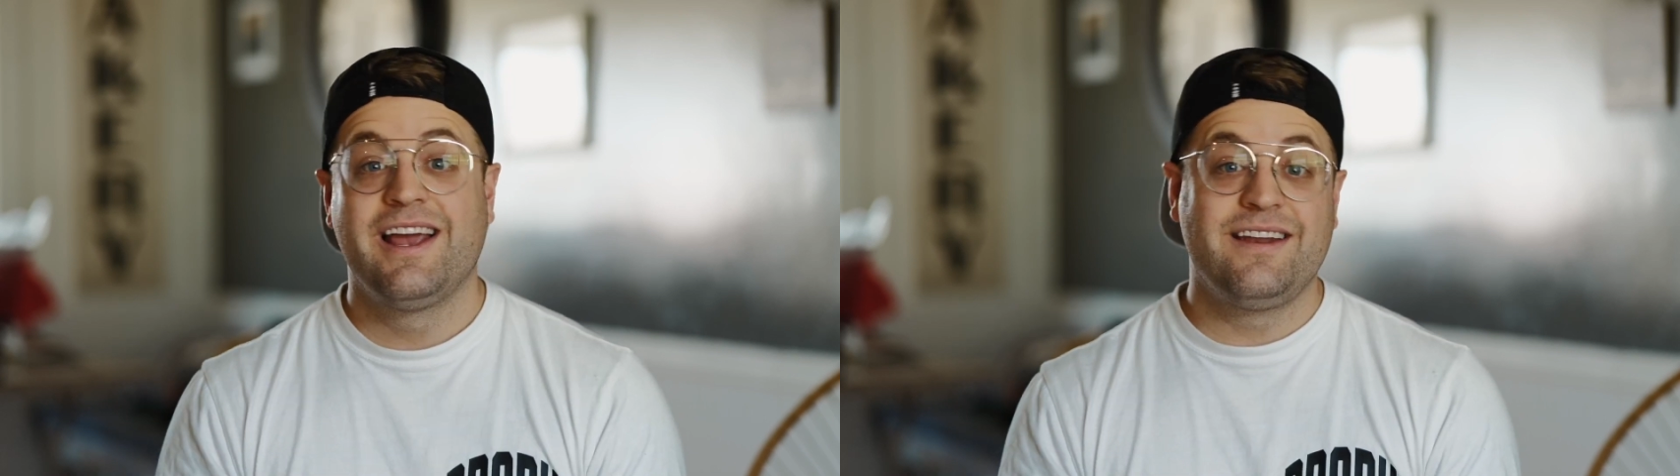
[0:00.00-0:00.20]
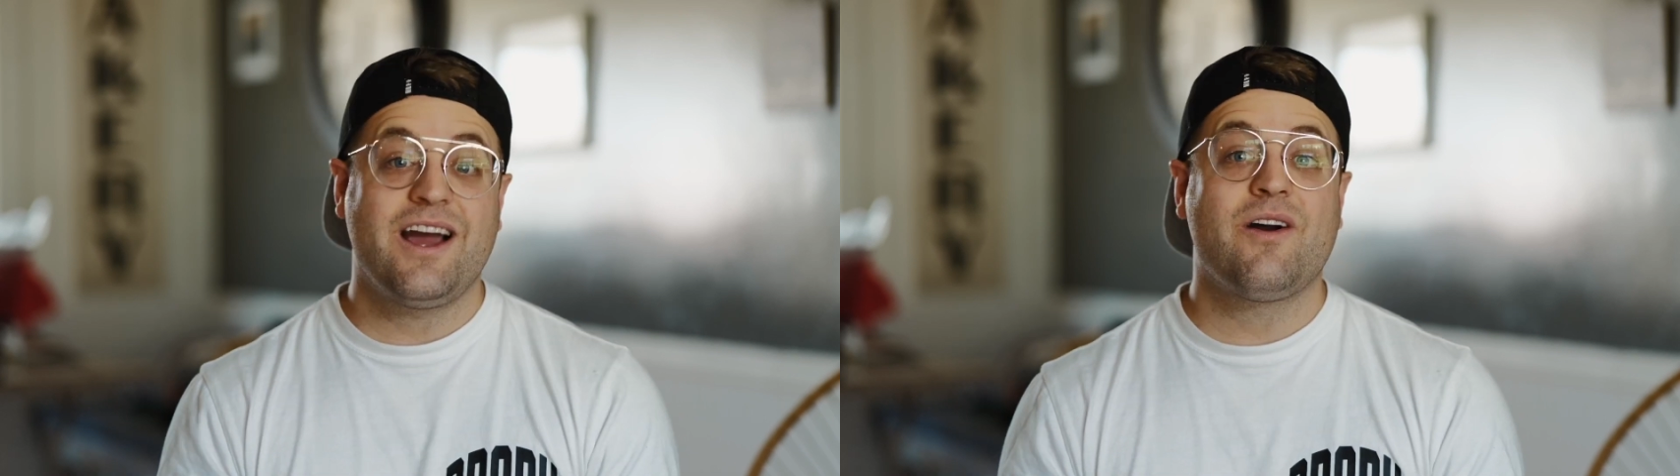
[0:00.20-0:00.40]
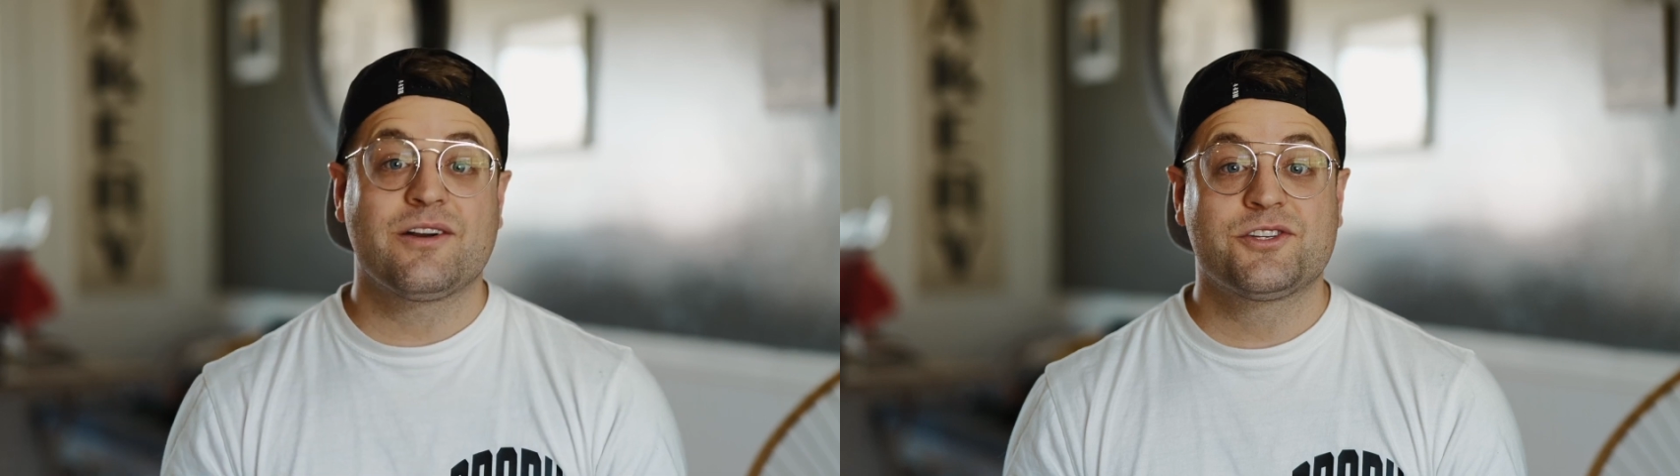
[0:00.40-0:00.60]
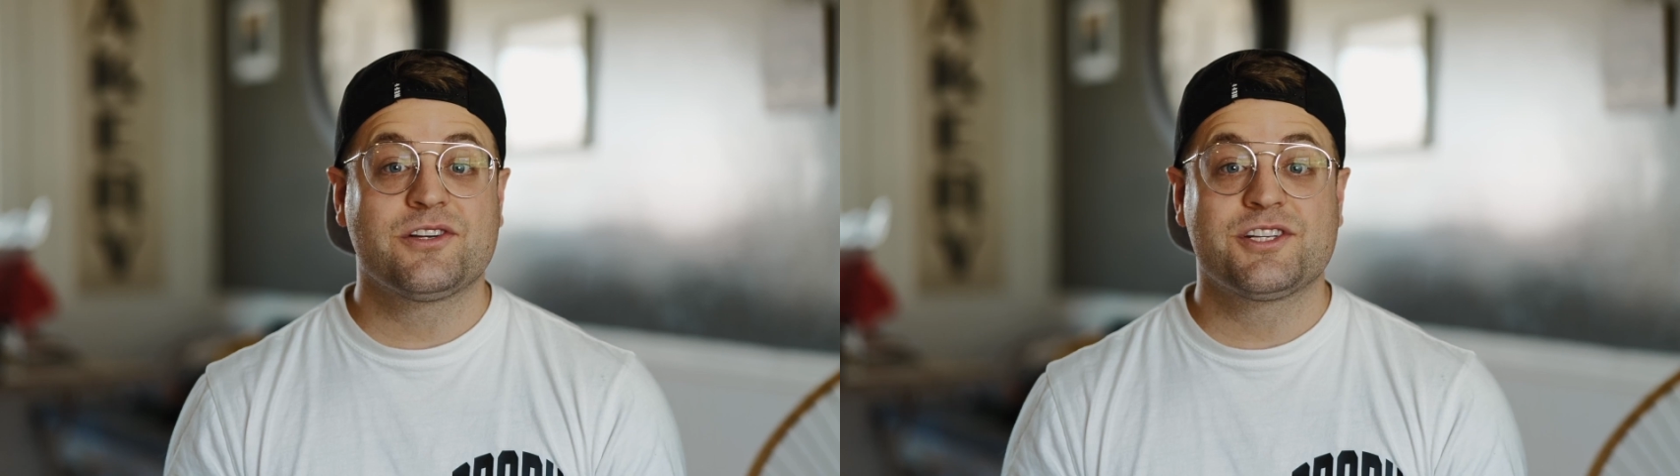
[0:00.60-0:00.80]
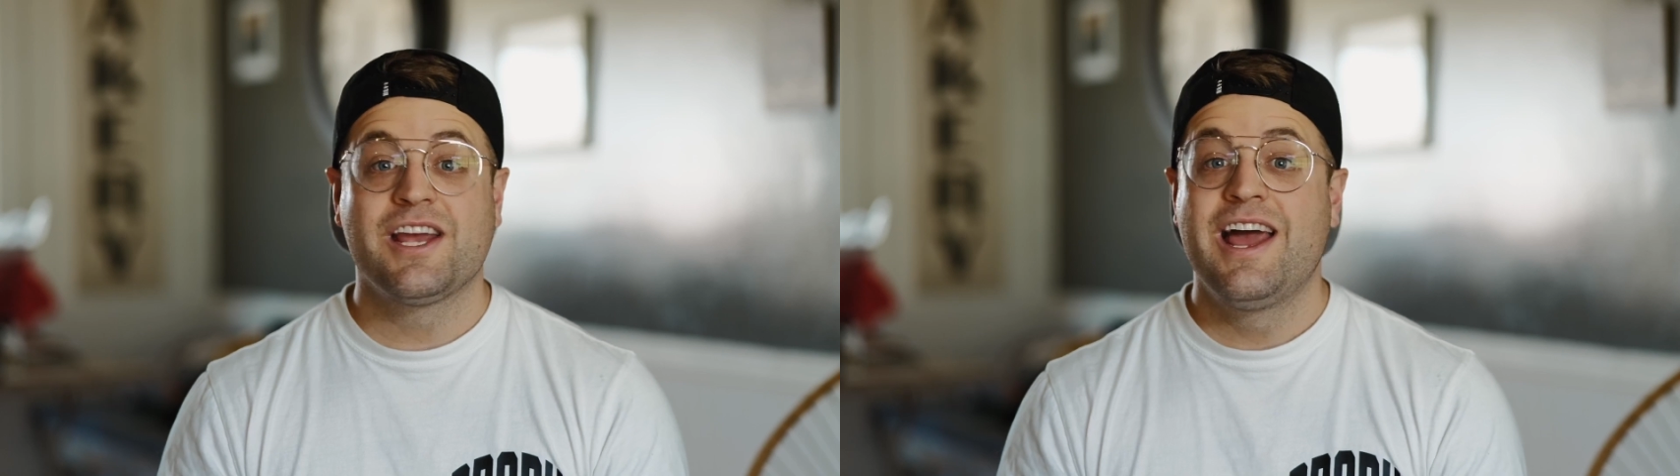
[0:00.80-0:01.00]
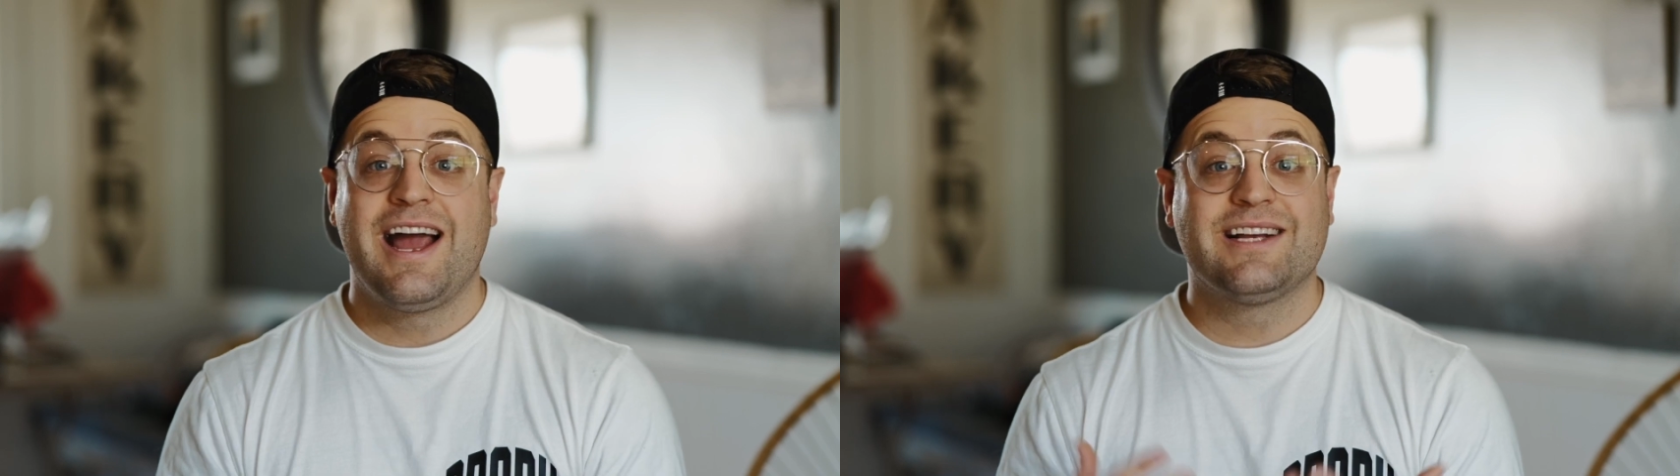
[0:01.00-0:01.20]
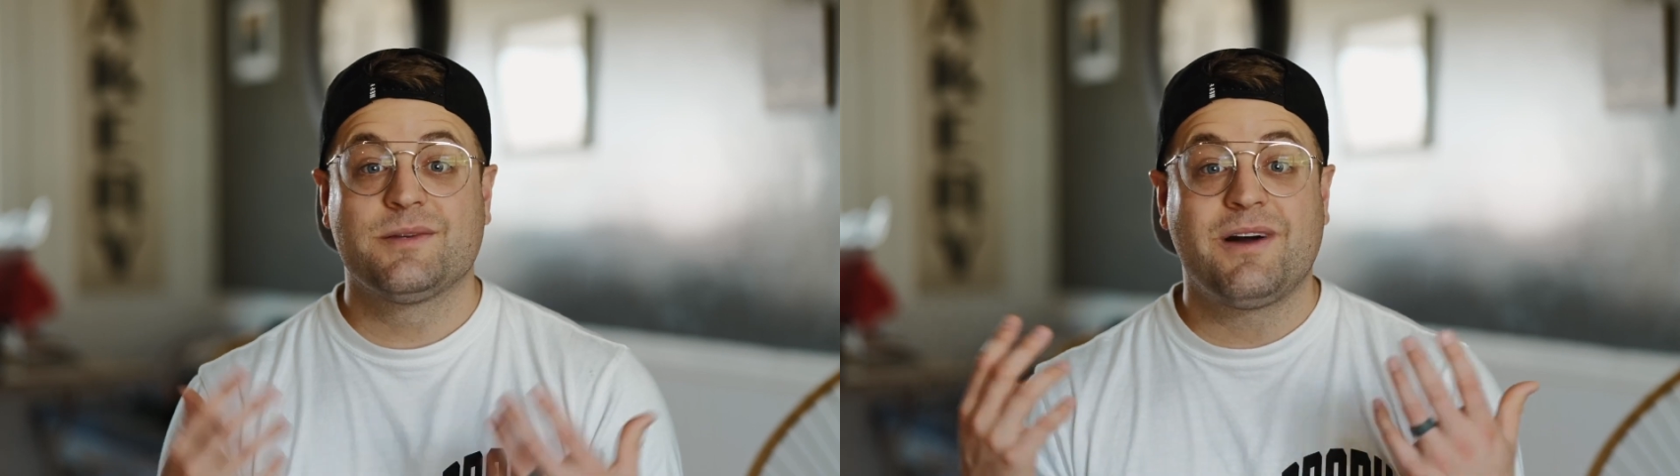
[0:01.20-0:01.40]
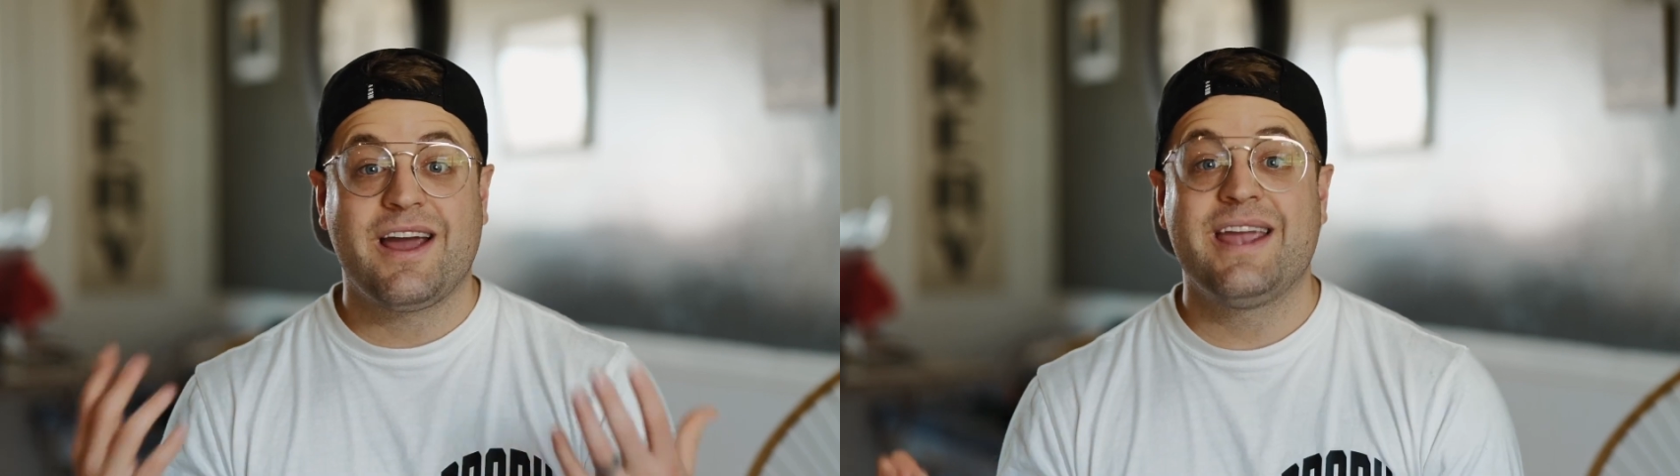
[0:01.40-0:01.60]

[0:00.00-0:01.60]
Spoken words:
And now our church has about